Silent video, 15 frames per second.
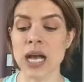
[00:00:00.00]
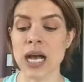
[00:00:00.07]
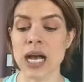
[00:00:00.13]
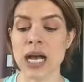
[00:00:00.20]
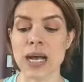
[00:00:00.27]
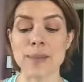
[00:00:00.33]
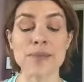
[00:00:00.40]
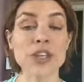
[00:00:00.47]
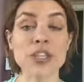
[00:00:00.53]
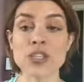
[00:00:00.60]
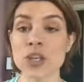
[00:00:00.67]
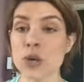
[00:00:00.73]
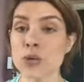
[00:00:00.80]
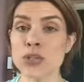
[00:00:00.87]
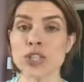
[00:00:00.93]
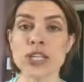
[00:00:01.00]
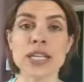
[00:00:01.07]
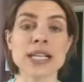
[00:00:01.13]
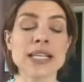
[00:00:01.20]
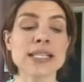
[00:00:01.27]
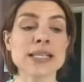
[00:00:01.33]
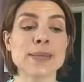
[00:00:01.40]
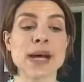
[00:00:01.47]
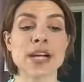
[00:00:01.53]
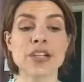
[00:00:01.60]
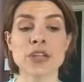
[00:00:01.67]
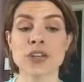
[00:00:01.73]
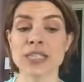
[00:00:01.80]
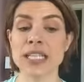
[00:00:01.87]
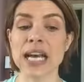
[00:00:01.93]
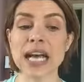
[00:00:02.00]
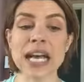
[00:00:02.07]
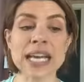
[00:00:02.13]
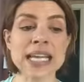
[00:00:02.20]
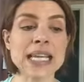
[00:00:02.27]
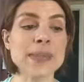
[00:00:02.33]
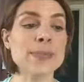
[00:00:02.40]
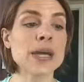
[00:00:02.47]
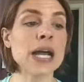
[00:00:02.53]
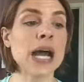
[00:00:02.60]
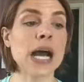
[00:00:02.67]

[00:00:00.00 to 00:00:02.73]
the doshas, about your type,